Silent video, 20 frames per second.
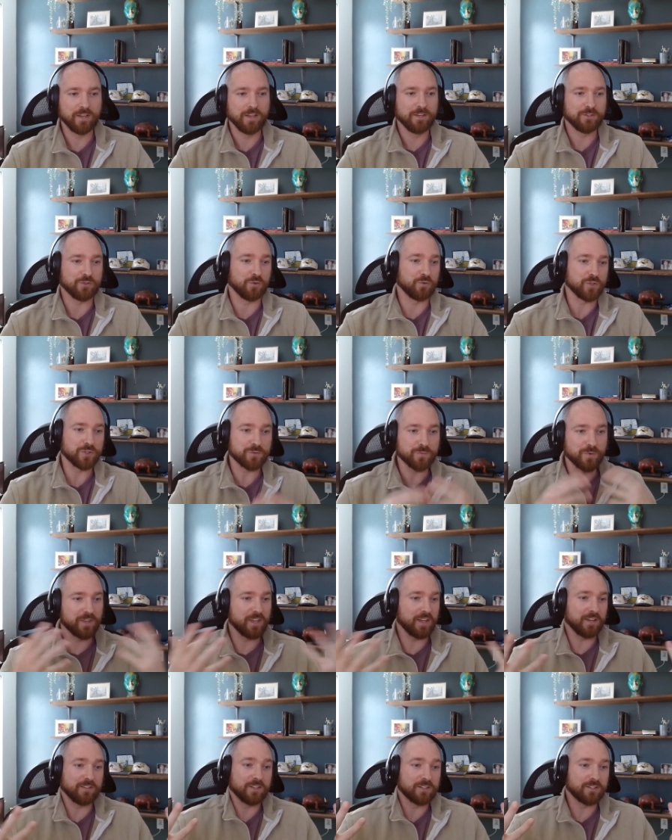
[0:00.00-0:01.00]
So just for
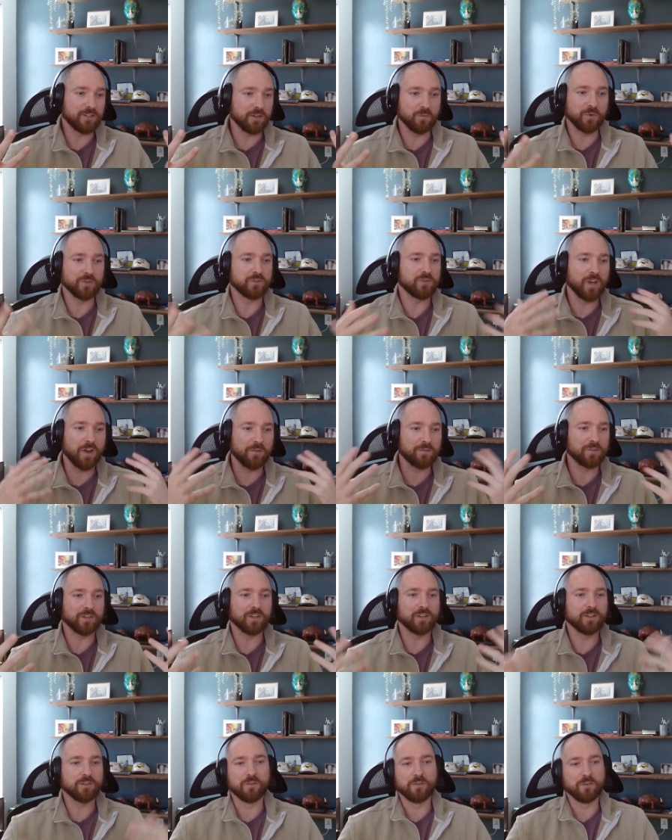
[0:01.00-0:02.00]
the existing ones, you have
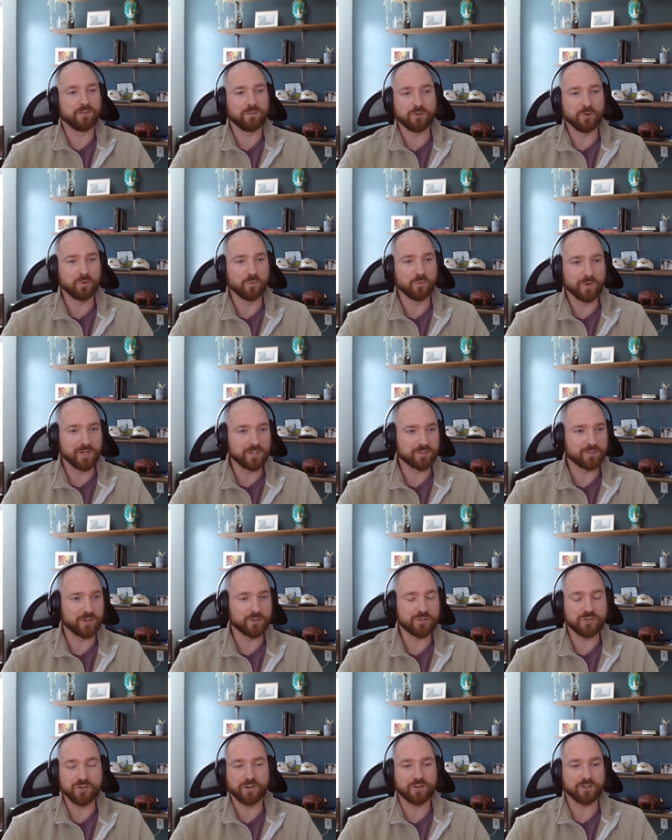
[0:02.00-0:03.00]
to do
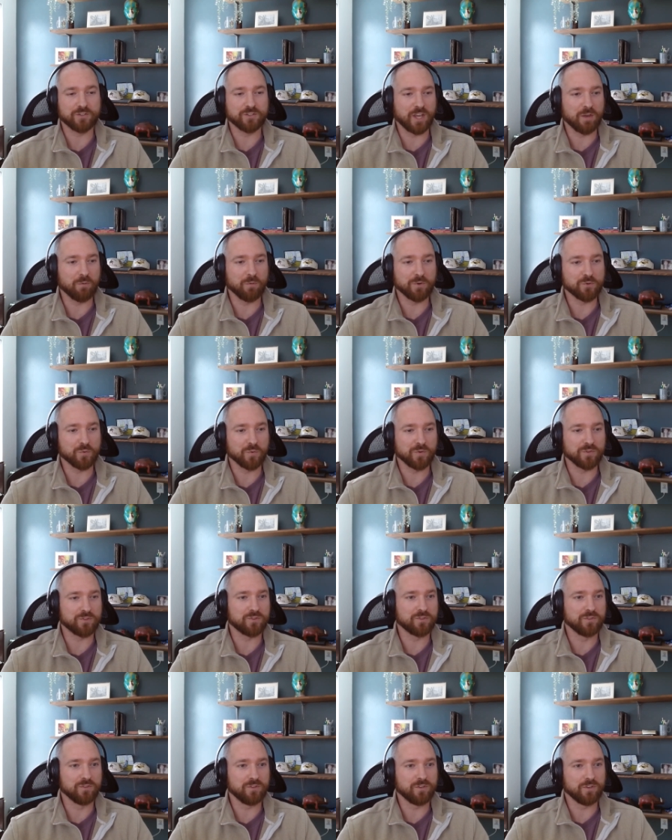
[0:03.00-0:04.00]
research and understand which
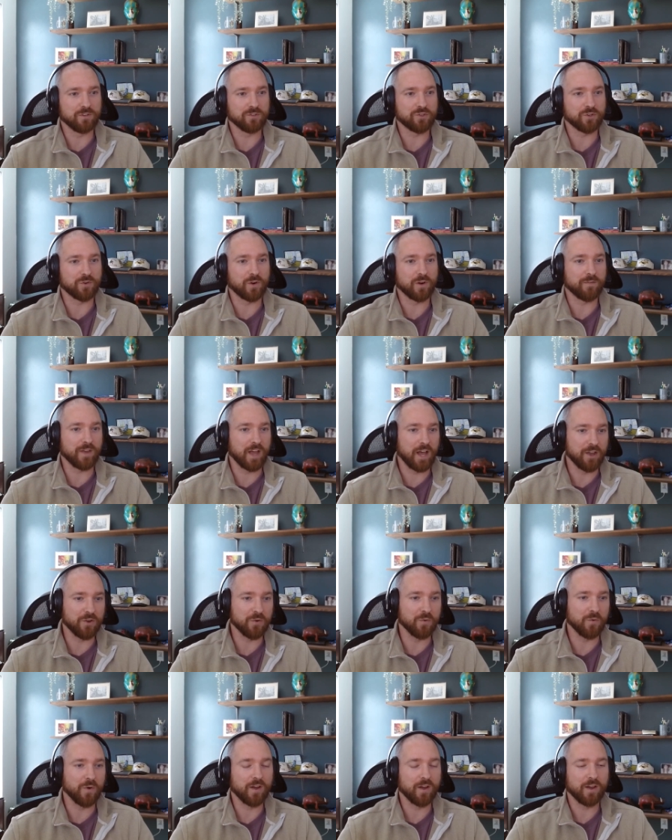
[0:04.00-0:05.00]
ones generate
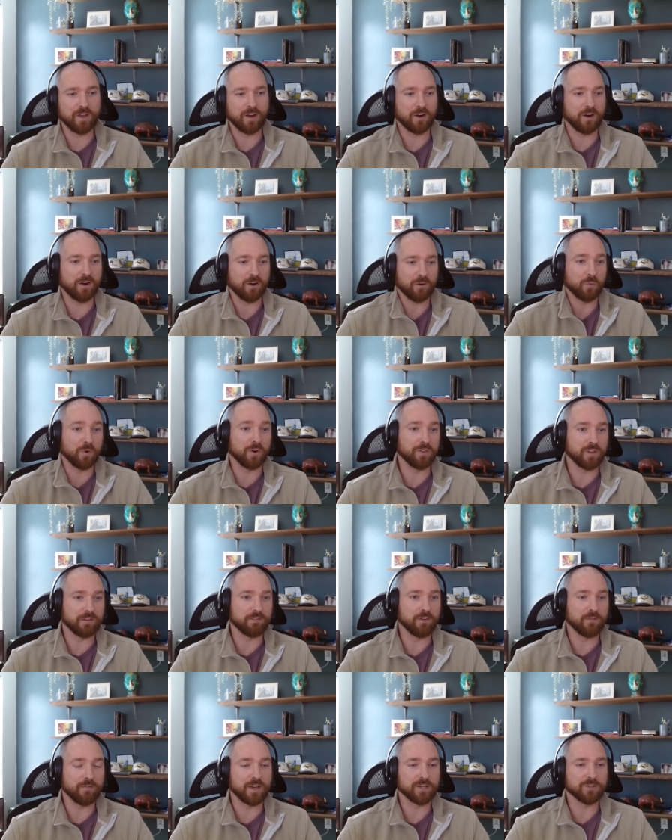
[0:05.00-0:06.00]
value and are worthy of
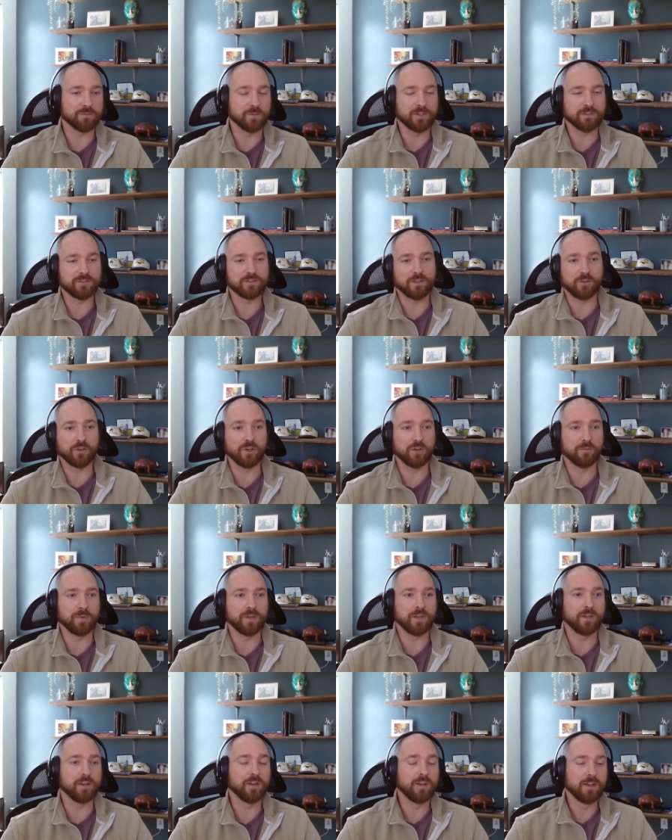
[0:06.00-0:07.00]
investments and could
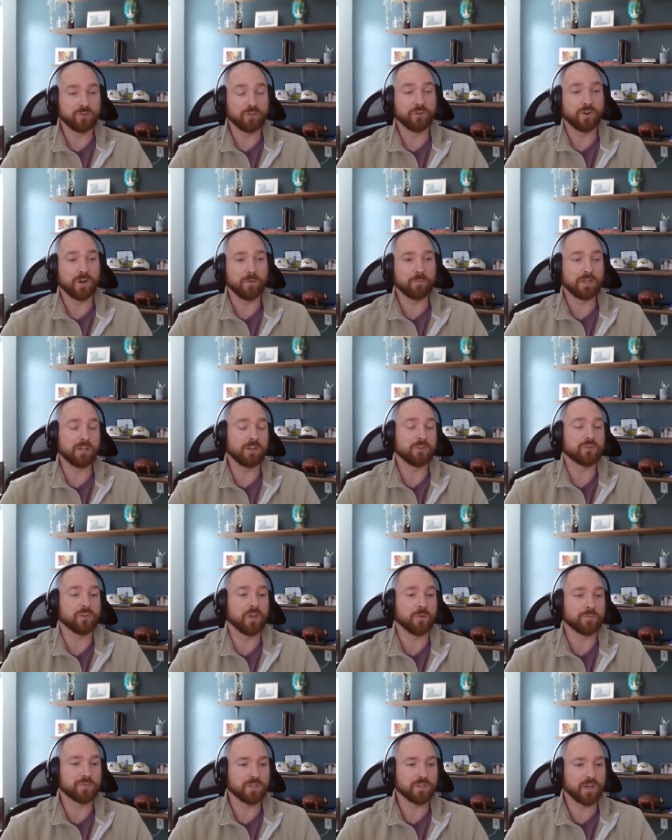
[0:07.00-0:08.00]
generate
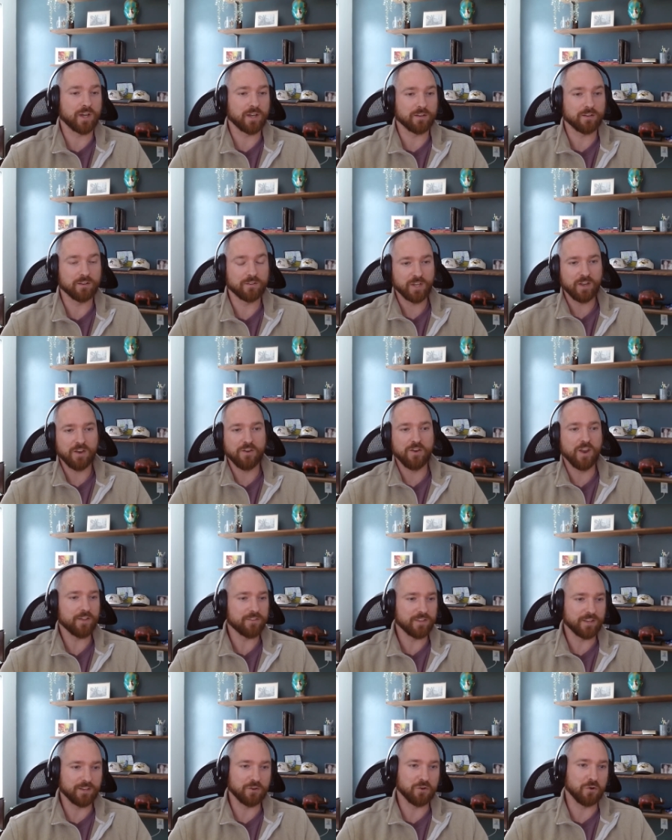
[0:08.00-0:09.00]
potential upside.
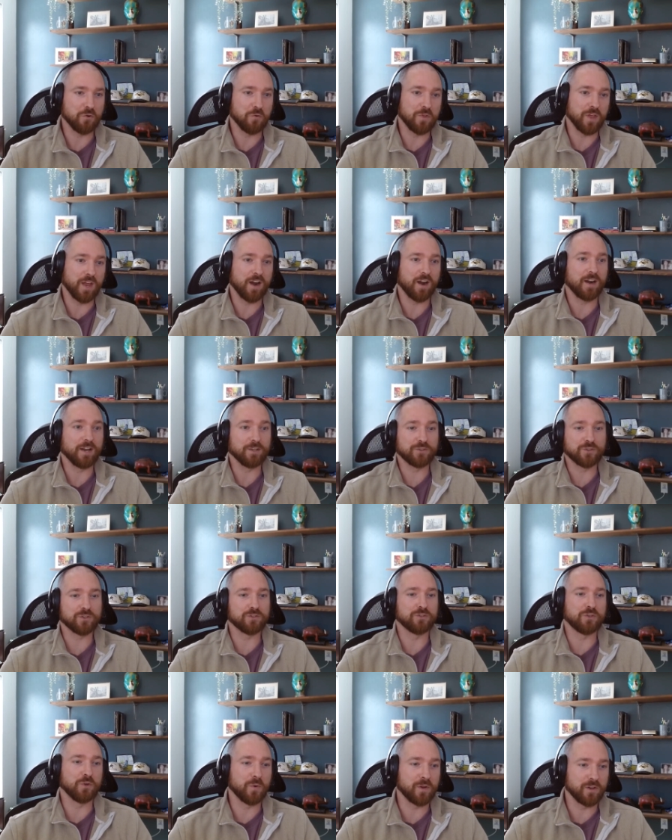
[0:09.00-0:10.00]
Nothing new there. It's
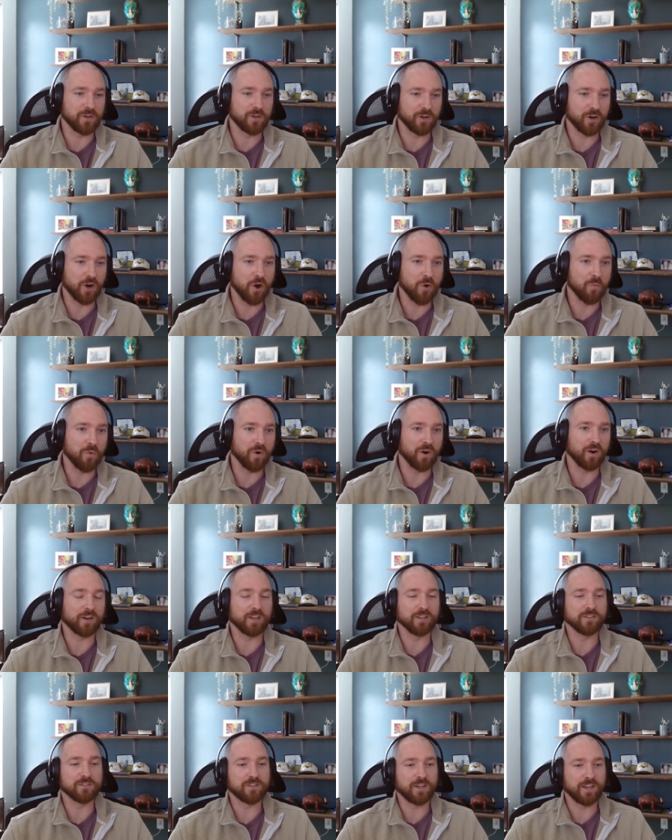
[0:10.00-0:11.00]
just doing your homework
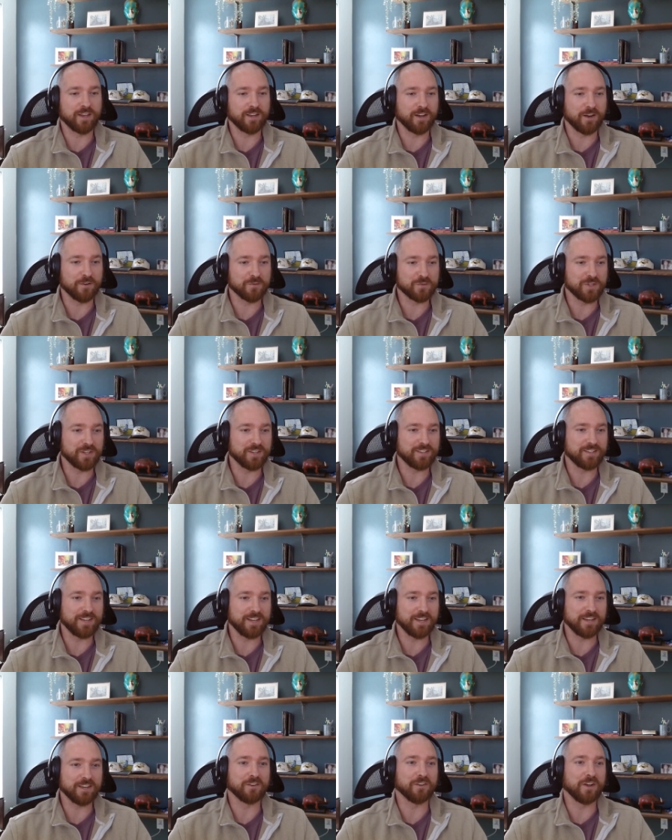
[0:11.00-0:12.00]
and staying off CT
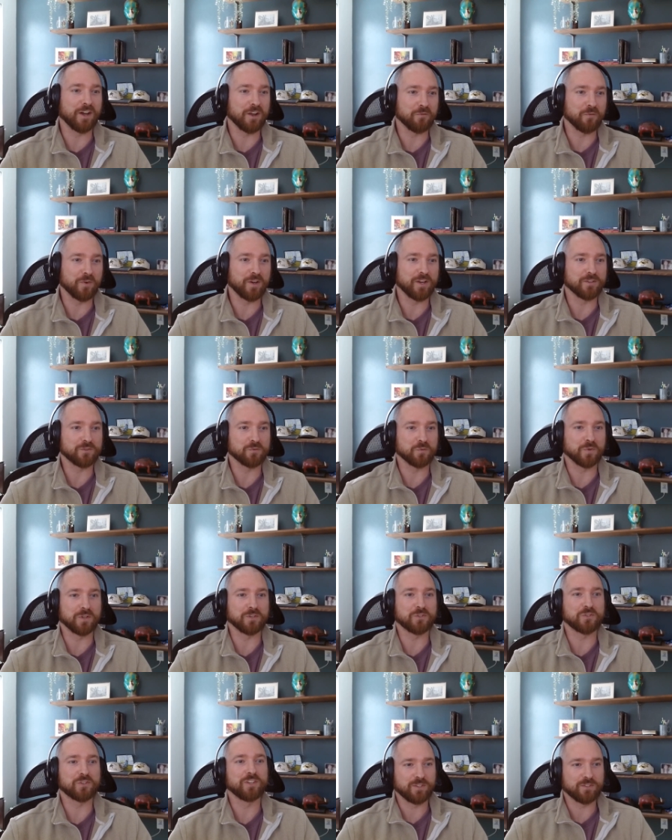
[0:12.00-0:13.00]
in a lot of ways,
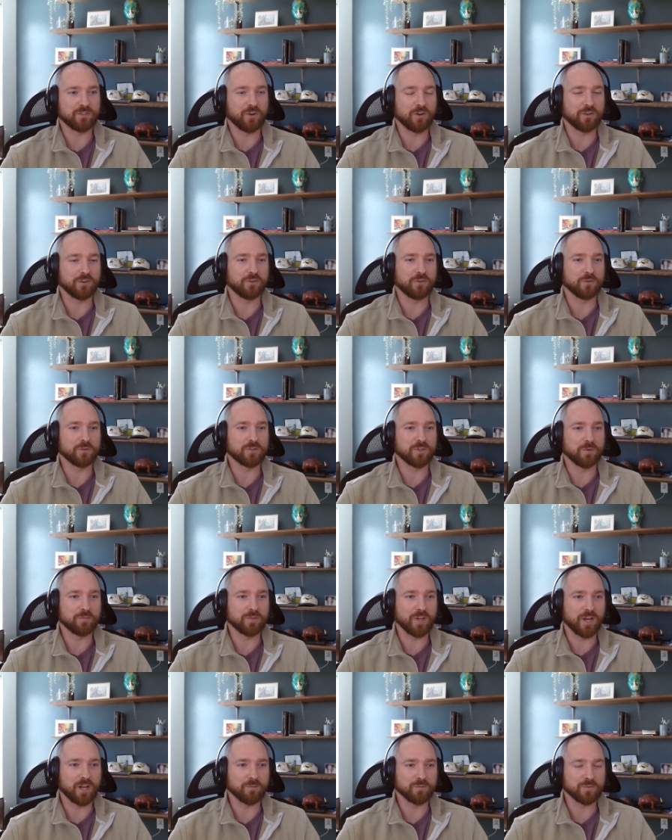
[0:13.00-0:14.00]
which is hard to do
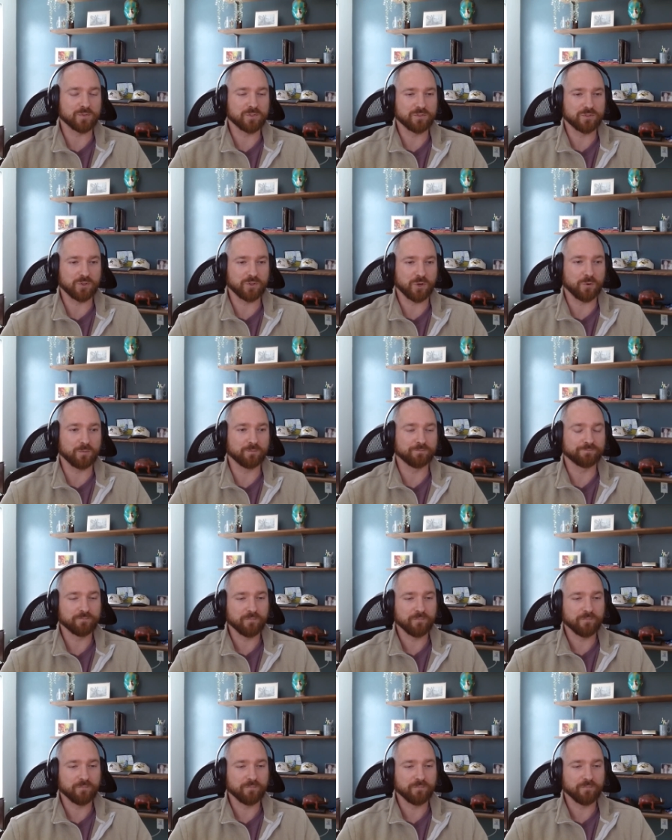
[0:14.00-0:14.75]
sometimes. So